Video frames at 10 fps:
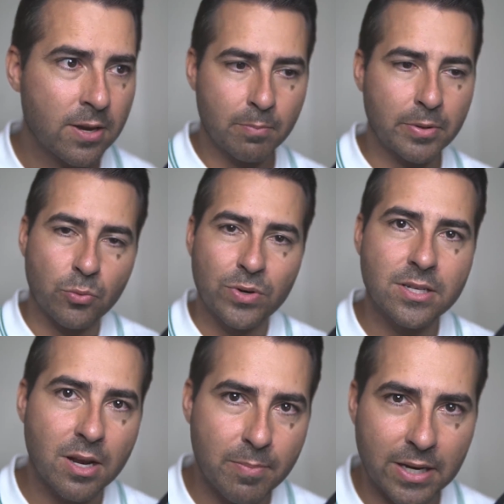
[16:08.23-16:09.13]
but the
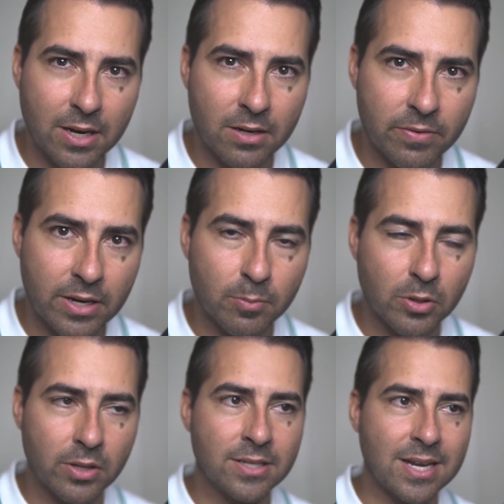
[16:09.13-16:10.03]
reason I'm making it
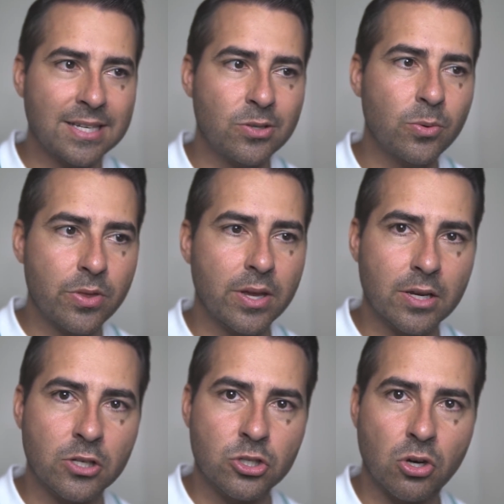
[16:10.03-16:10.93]
available is I do think
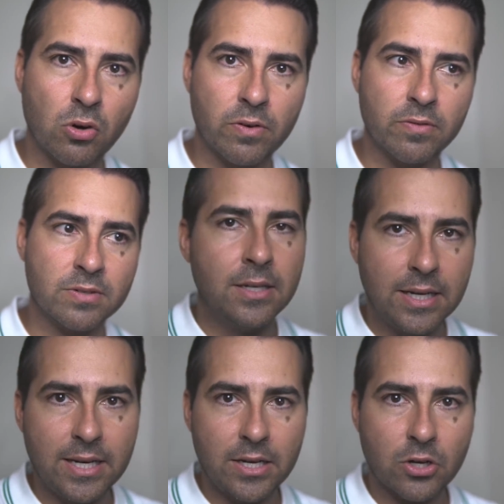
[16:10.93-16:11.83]
conservatives
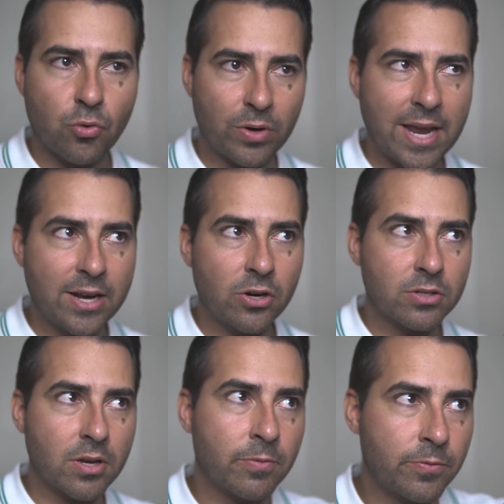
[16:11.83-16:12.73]
need creators
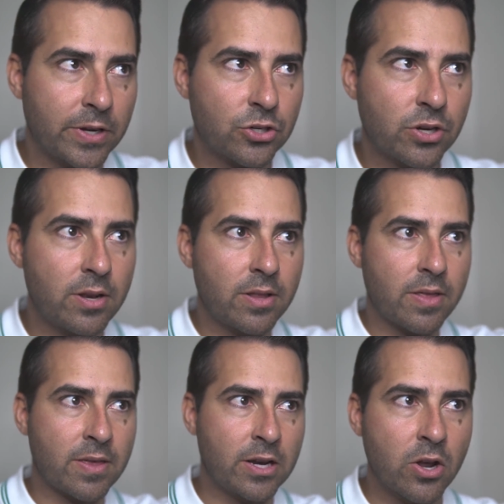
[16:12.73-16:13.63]
of fiction
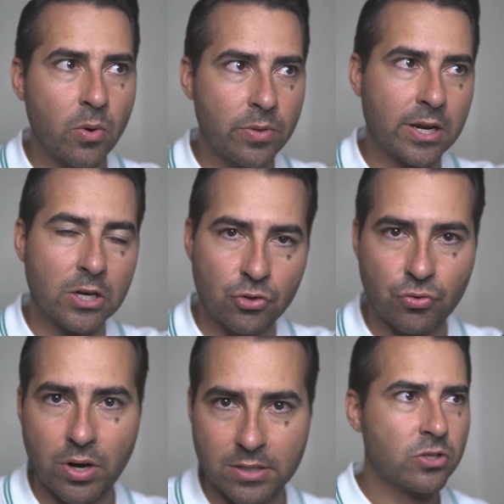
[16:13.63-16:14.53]
that they know they can
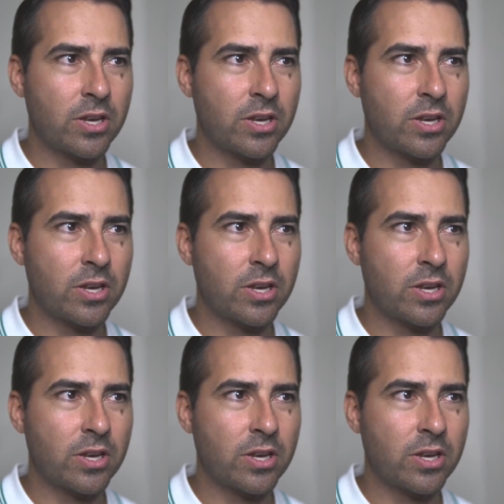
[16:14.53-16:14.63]
trust.